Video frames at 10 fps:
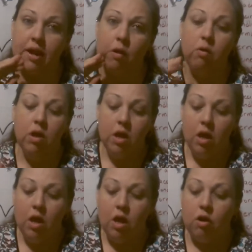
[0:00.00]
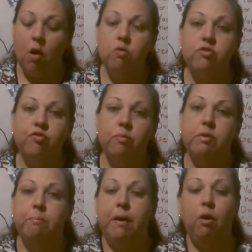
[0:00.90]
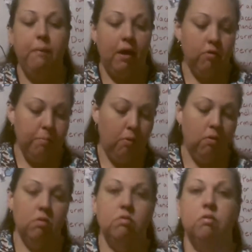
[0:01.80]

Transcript: now, goes from the Belmont report.